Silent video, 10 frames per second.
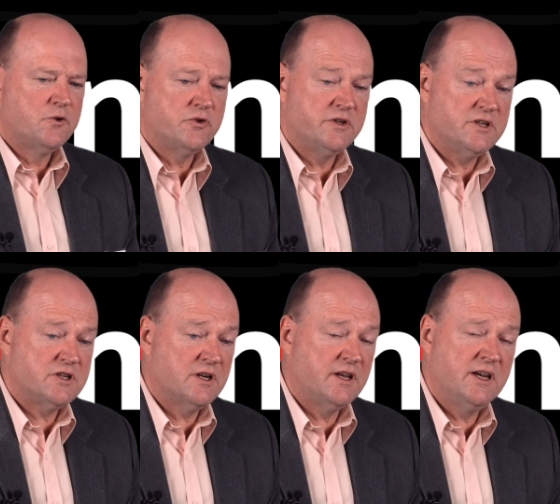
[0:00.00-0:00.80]

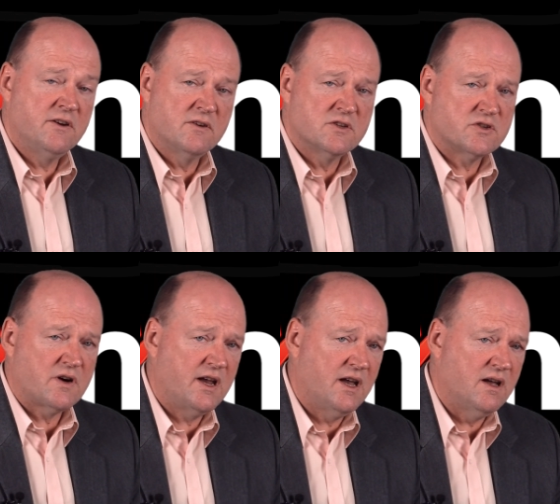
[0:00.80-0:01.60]
Traditionally here in
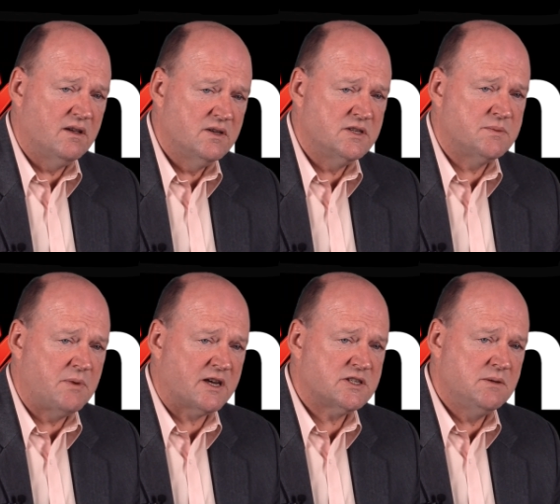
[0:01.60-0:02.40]
Australia, it's
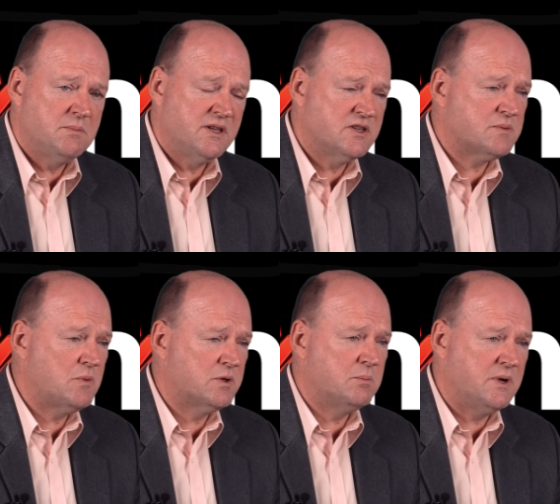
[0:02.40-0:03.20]
actually been the
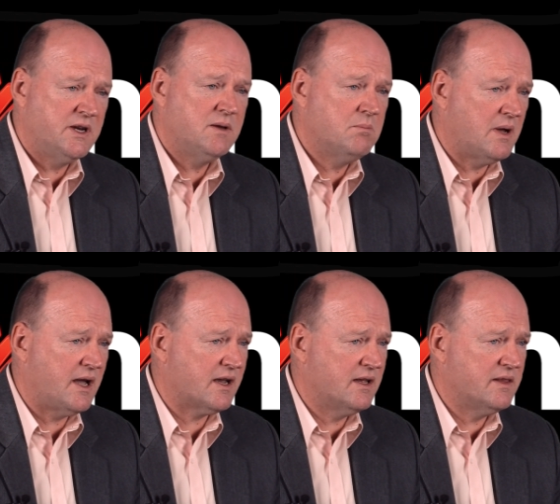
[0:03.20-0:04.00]
small to medium
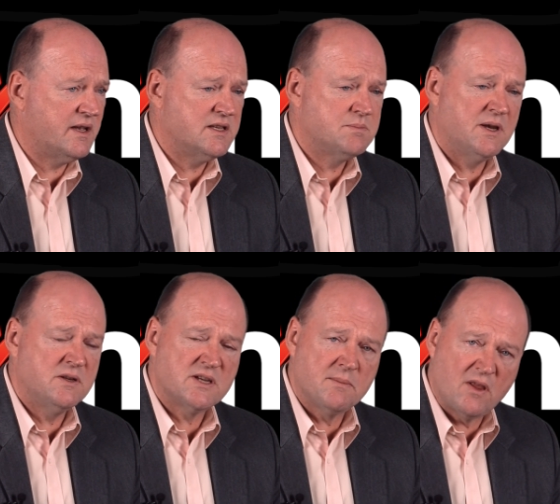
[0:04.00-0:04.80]
market that has
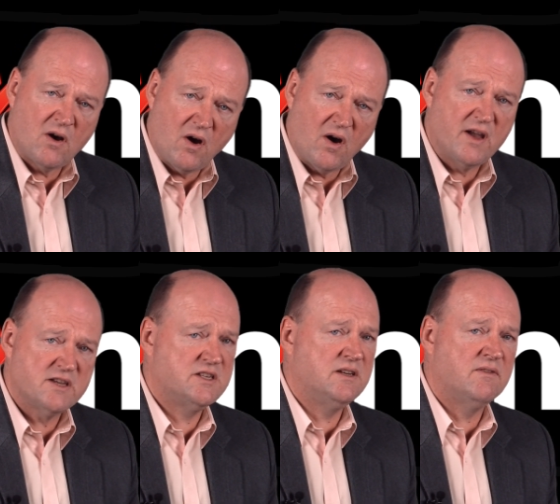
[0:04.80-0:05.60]
been some of the
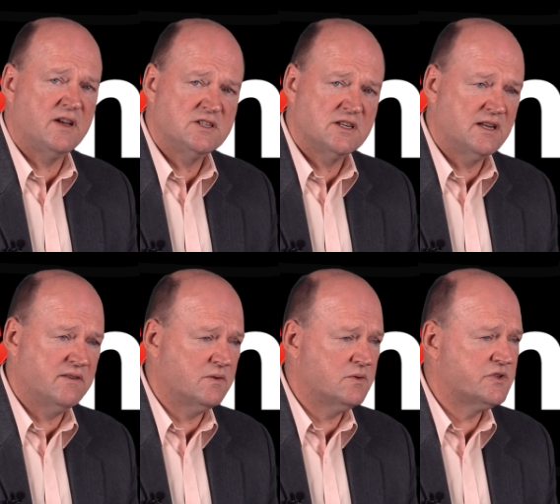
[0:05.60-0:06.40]
highest innovation
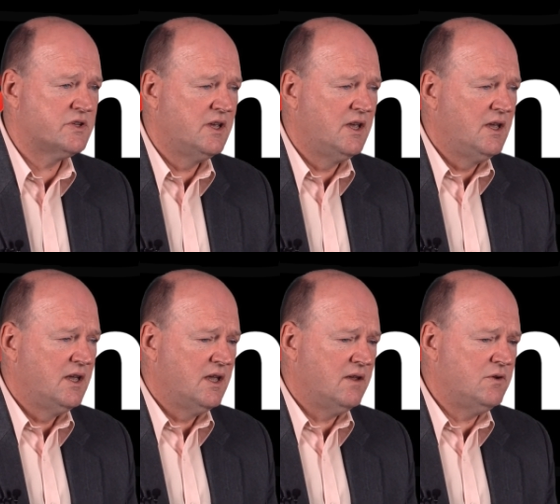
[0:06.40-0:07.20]
levels.
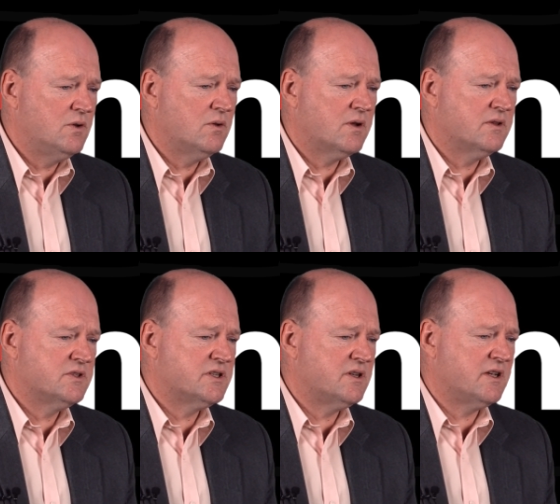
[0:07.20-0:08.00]
If you look
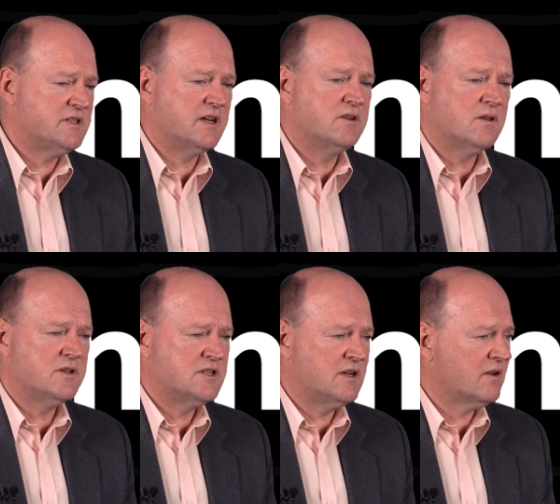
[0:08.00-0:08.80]
at
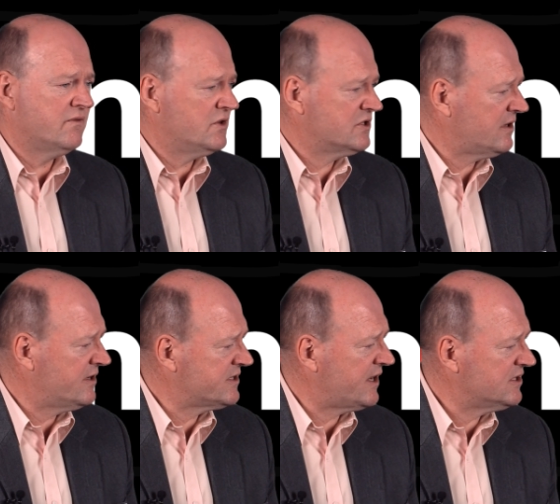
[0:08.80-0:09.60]
technology like
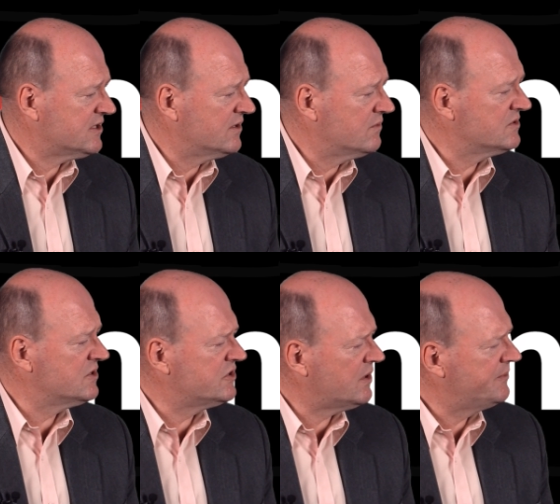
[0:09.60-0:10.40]
virtualisation, it was
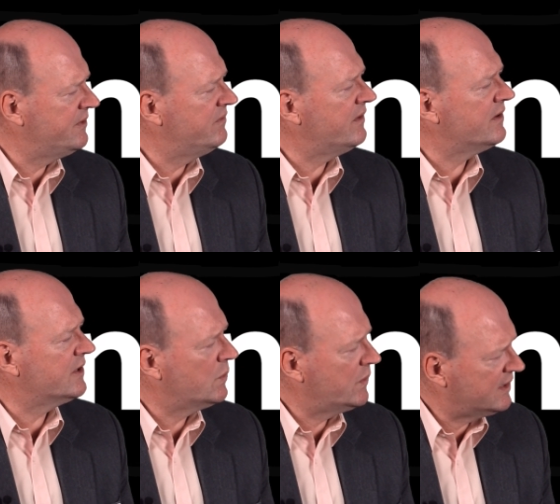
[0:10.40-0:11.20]
adopted very
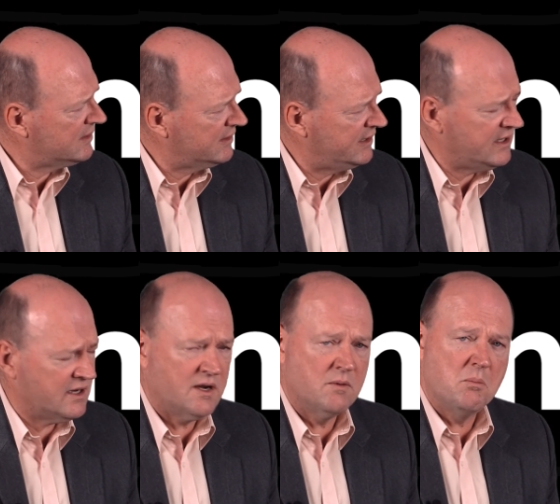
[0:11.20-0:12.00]

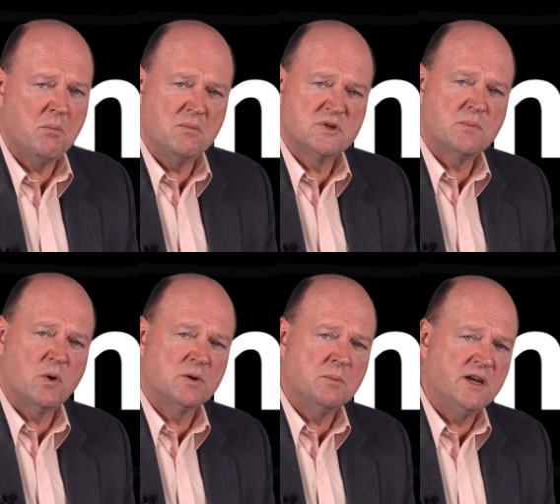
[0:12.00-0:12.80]
quickly in
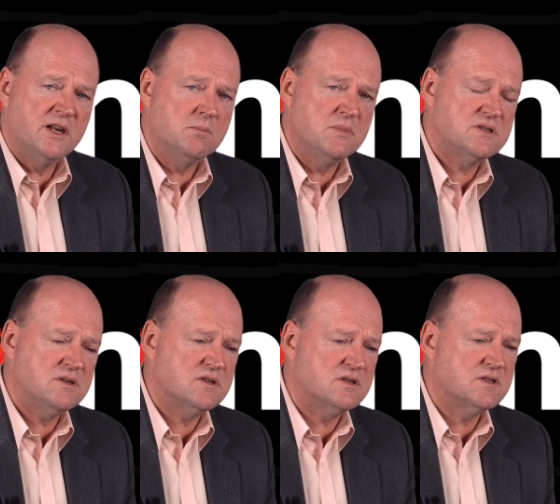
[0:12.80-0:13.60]
small to medium
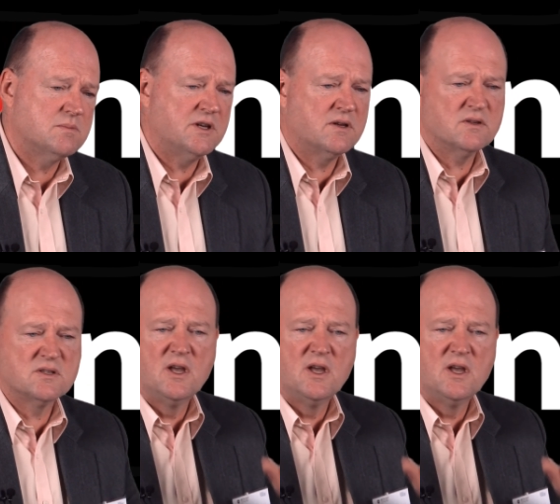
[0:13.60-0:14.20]
businesses because